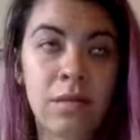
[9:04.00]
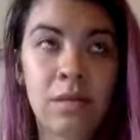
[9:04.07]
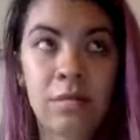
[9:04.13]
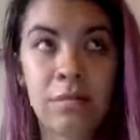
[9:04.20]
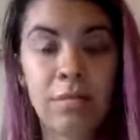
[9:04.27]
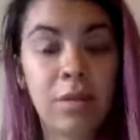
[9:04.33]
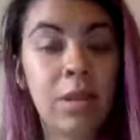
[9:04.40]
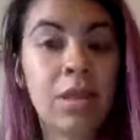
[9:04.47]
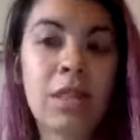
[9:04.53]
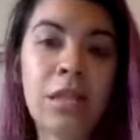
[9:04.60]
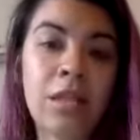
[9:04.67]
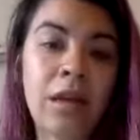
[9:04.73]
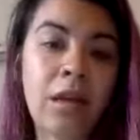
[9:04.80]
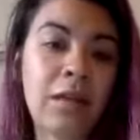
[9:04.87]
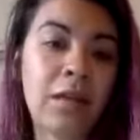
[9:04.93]
well, it's a
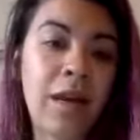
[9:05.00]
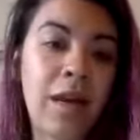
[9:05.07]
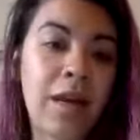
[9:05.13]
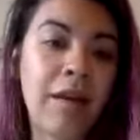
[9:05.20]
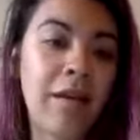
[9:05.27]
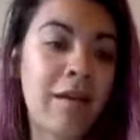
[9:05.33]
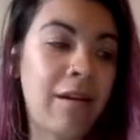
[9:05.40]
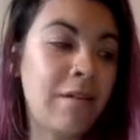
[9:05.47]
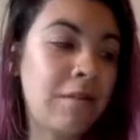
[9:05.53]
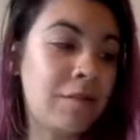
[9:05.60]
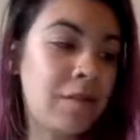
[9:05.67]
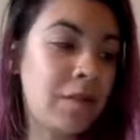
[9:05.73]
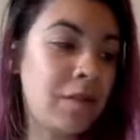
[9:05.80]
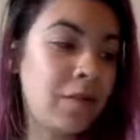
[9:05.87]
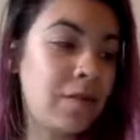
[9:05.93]
dollar eighty off.
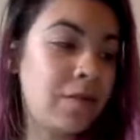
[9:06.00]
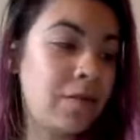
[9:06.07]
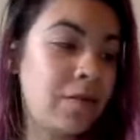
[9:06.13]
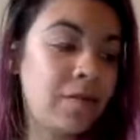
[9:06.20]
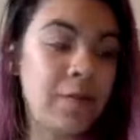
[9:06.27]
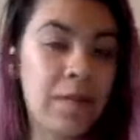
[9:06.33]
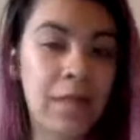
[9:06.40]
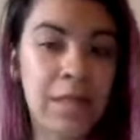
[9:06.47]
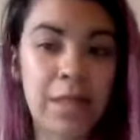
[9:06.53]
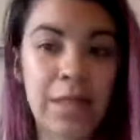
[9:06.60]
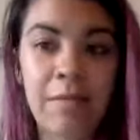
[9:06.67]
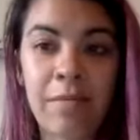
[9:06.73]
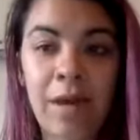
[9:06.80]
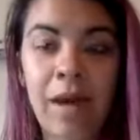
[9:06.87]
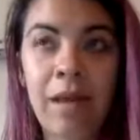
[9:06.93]
So what is that
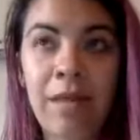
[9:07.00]
math?